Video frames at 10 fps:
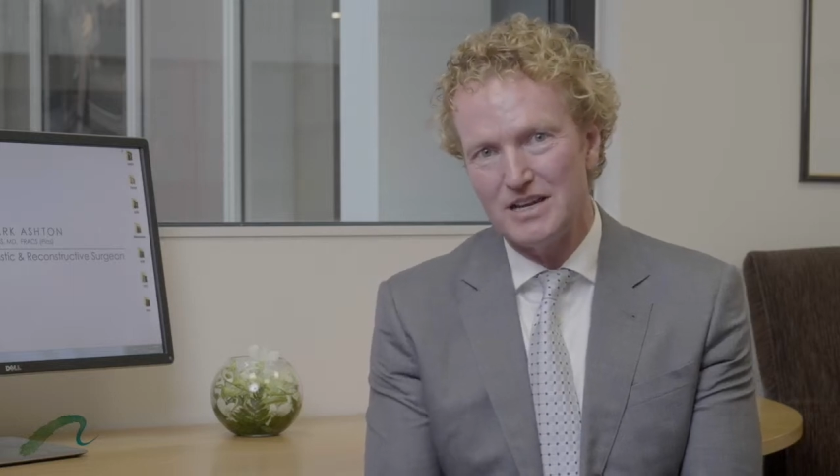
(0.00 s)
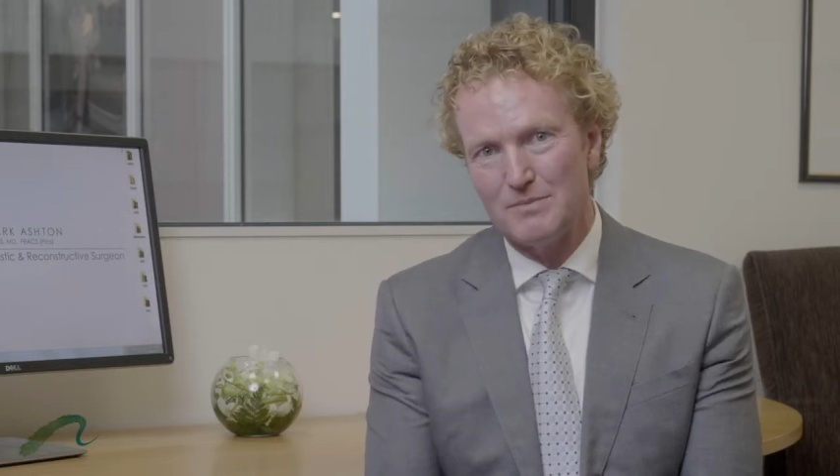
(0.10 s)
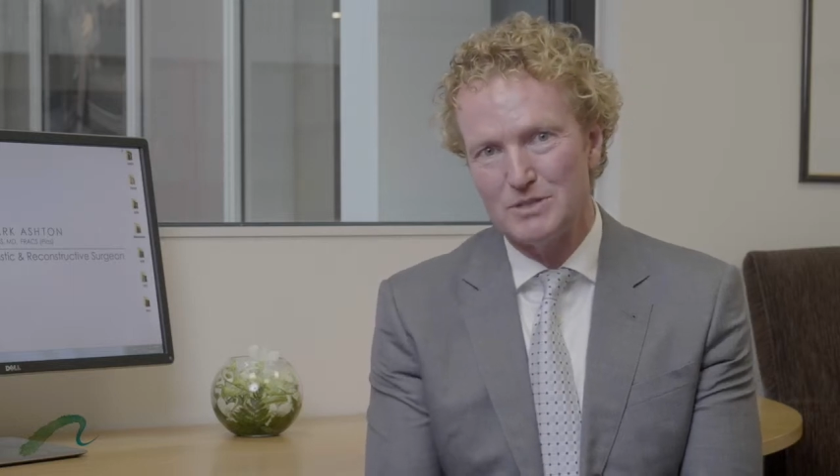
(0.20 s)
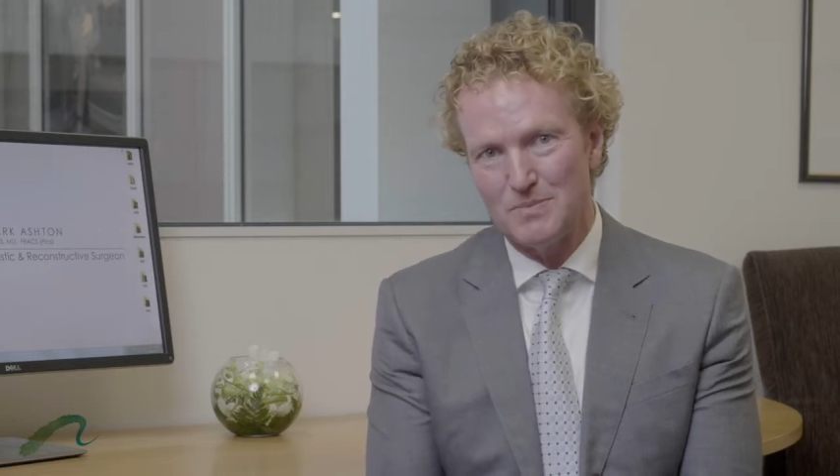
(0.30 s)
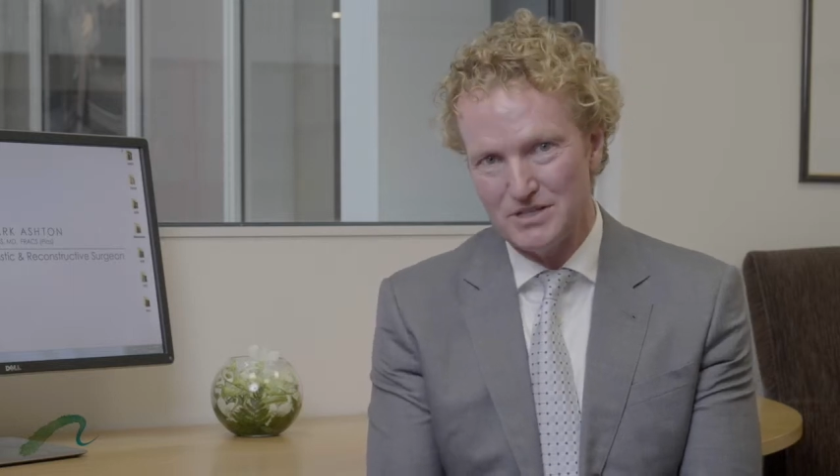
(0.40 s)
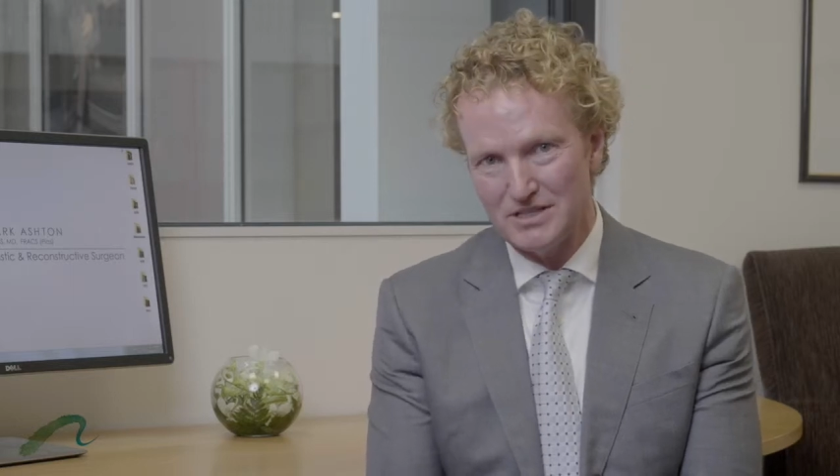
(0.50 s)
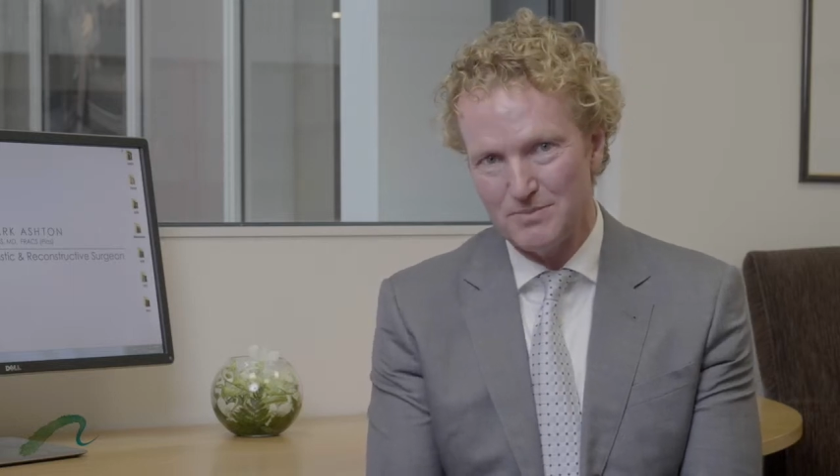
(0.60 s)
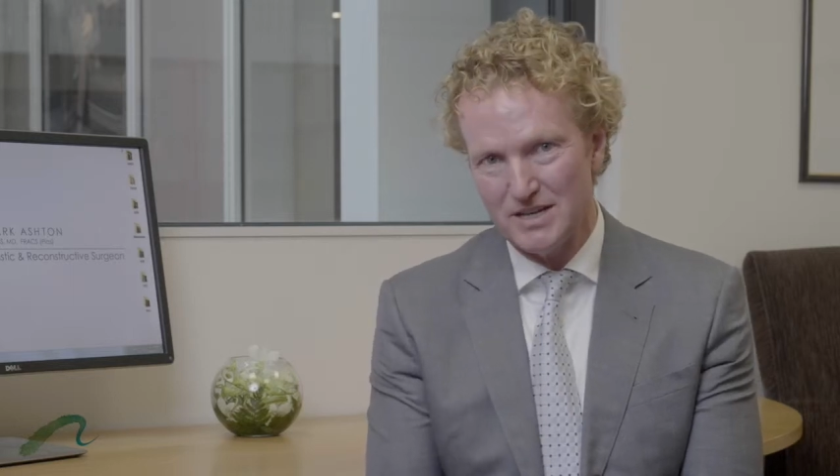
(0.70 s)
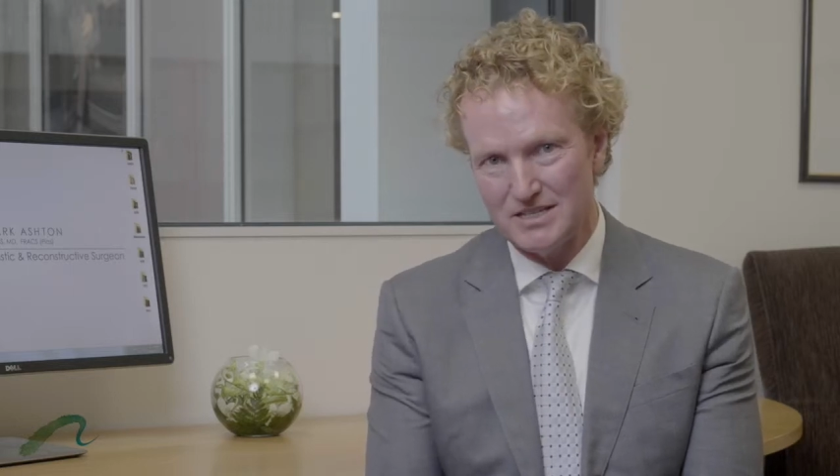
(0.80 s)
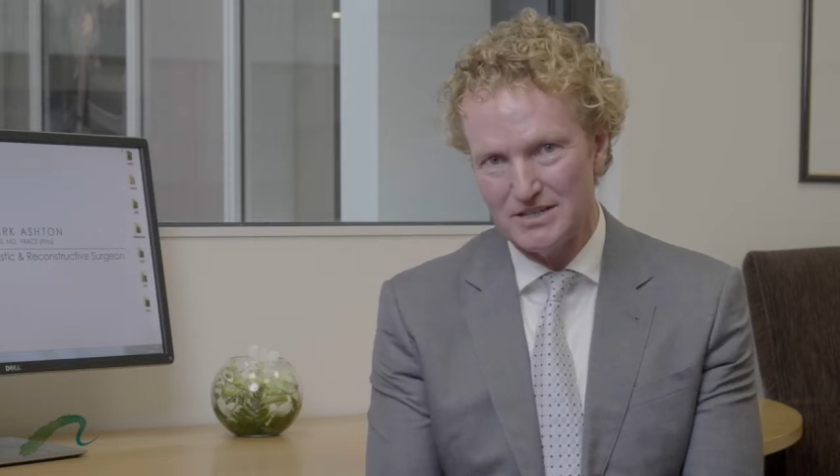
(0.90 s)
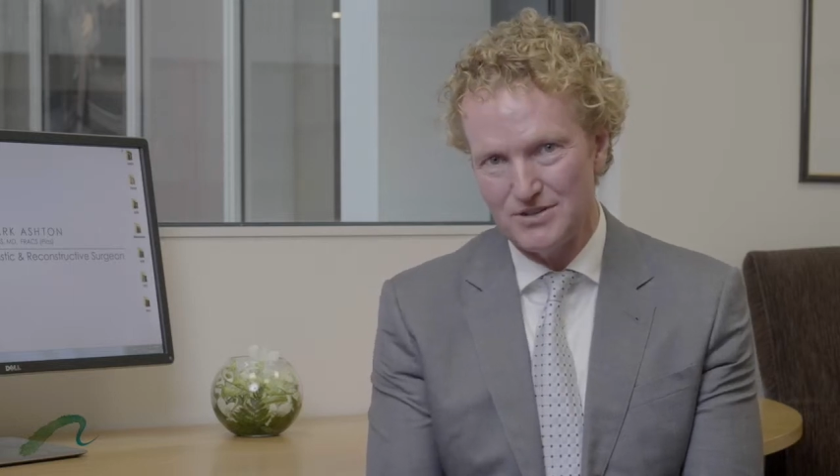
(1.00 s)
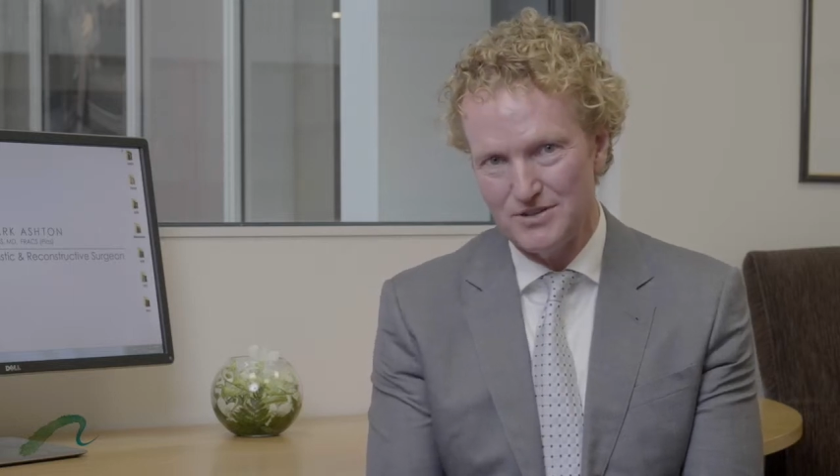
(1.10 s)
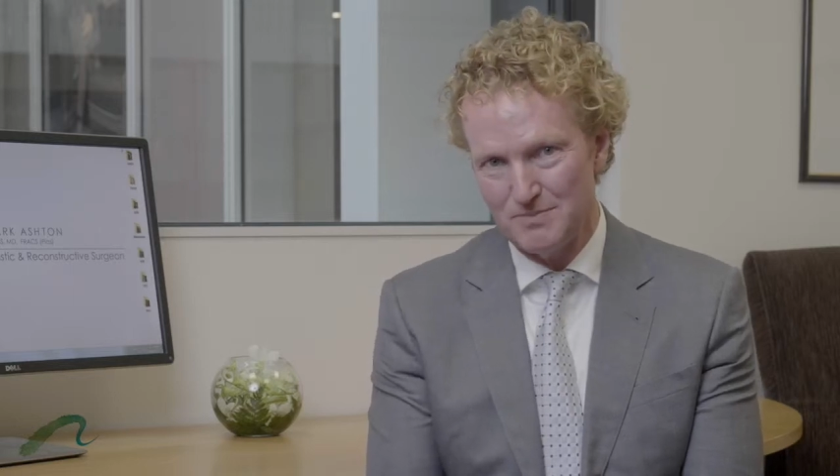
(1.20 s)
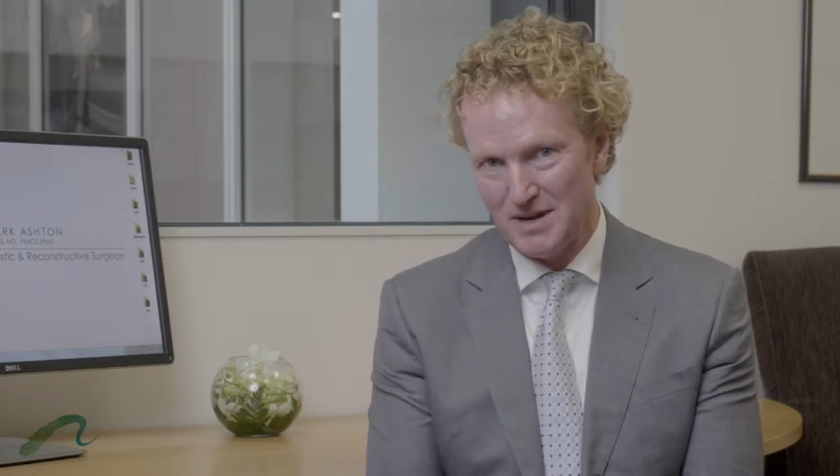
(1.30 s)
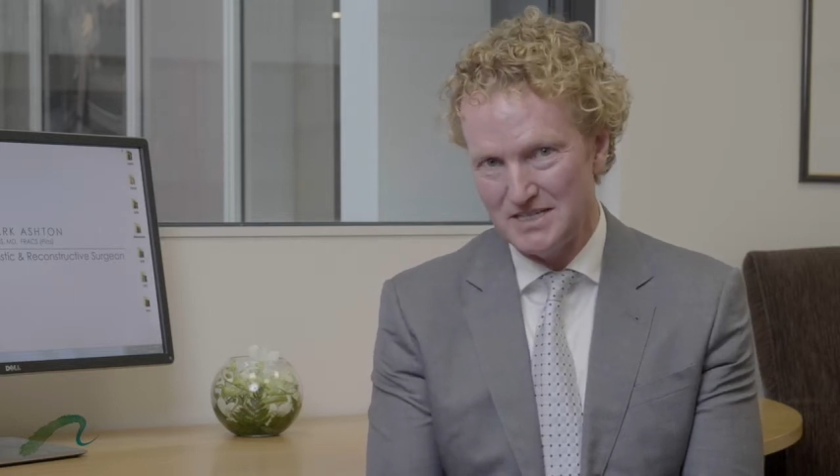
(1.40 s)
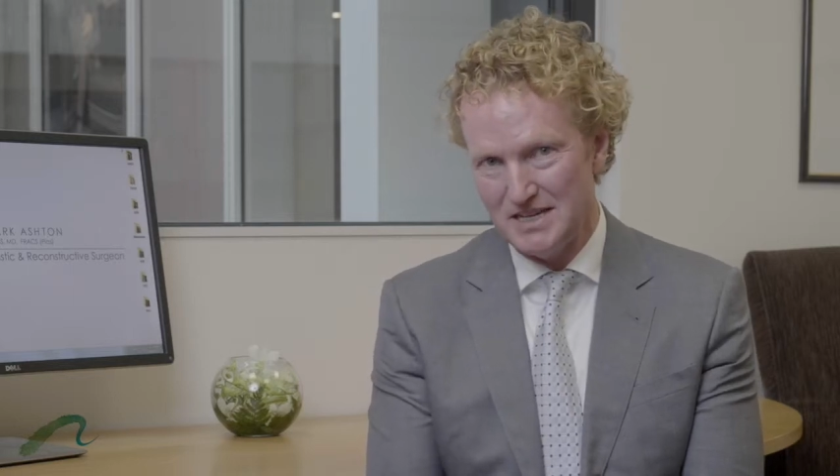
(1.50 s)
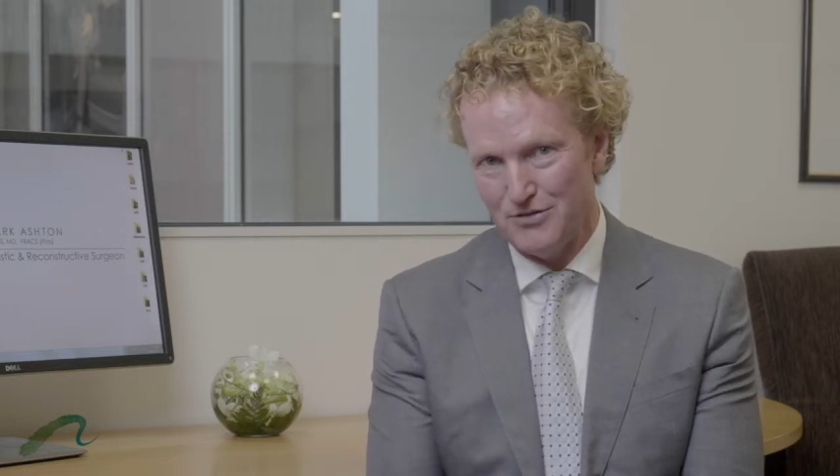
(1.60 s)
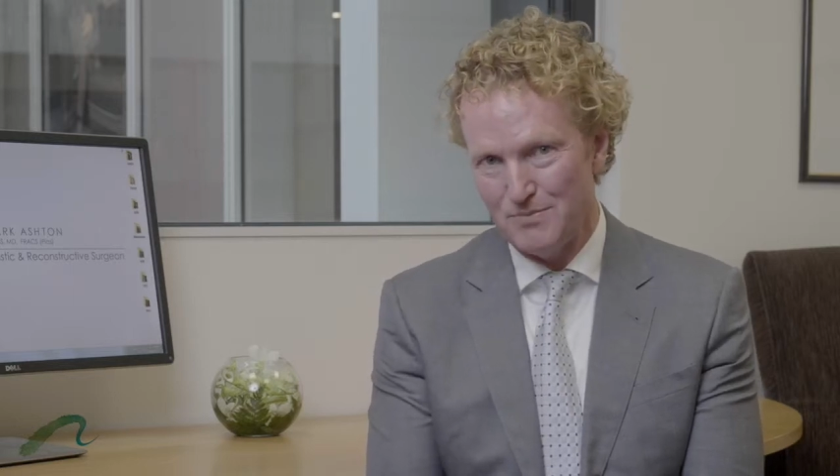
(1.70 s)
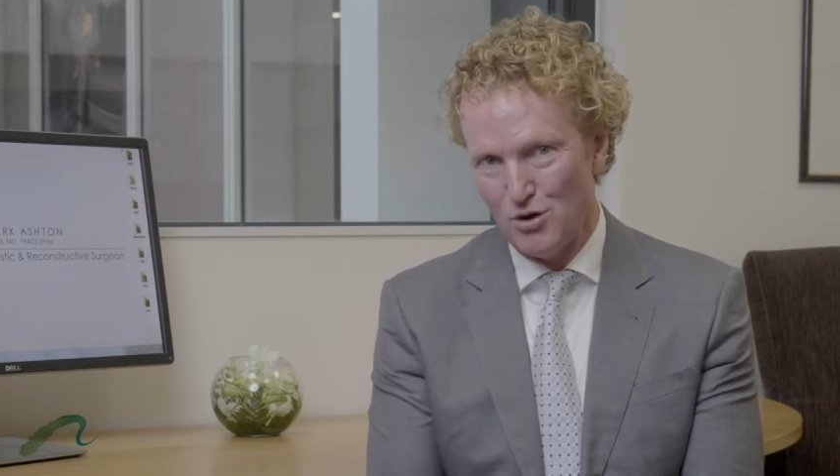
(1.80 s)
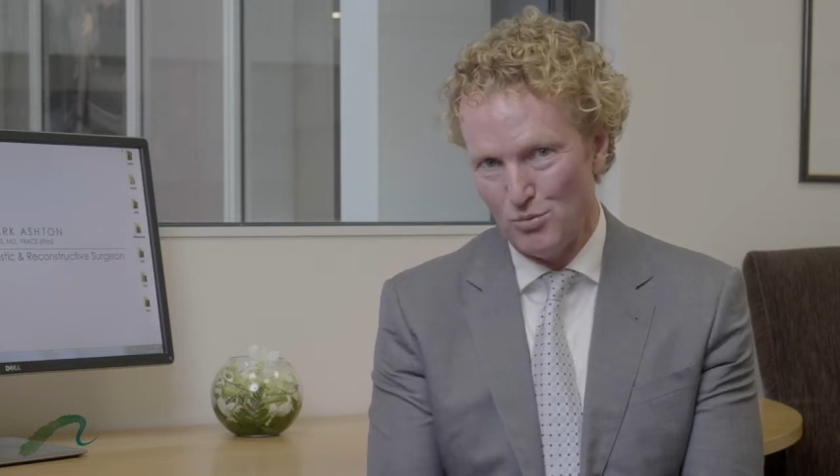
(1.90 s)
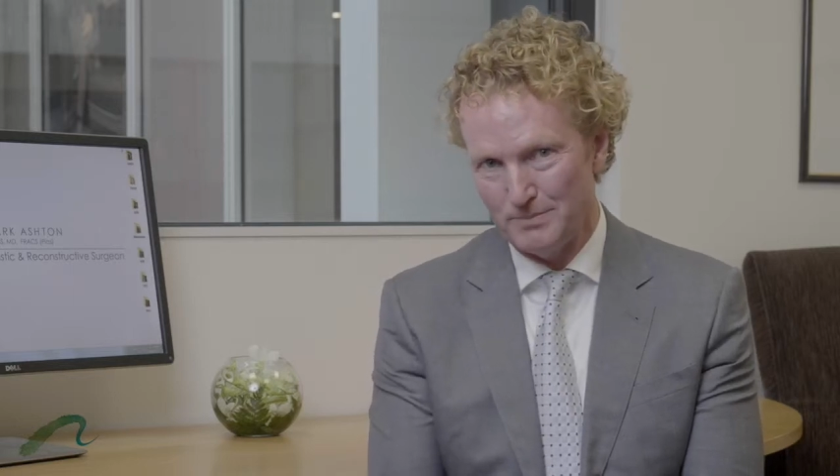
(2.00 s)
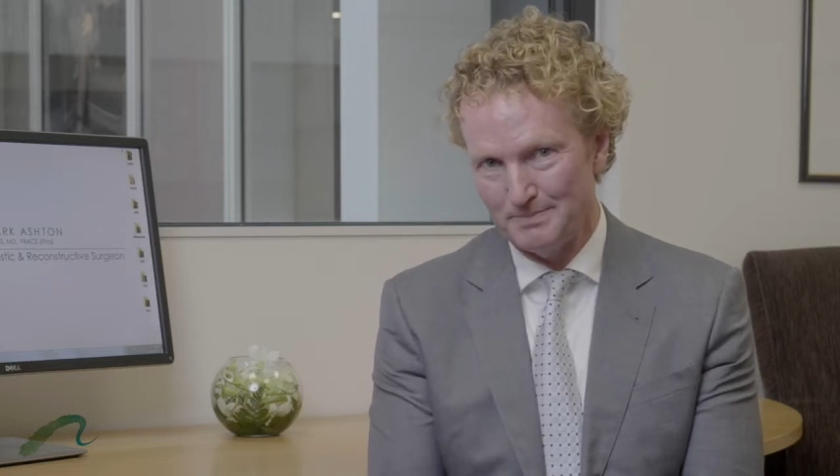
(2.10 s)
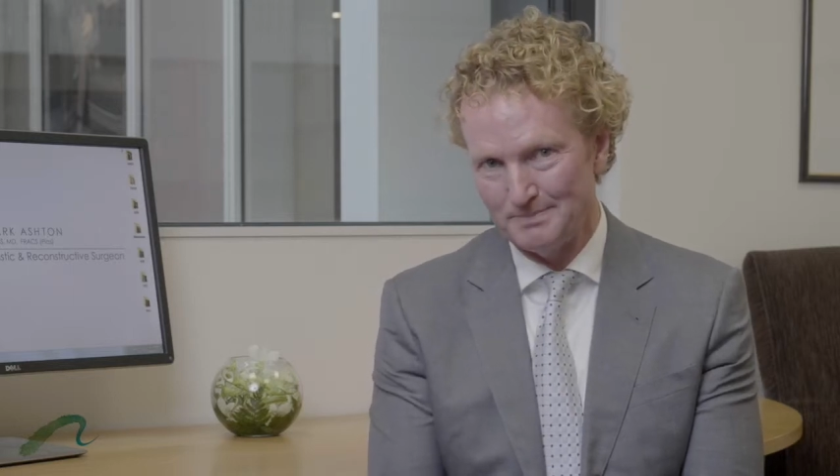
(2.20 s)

I'm a specialist plastic surgeon based here in Melbourne.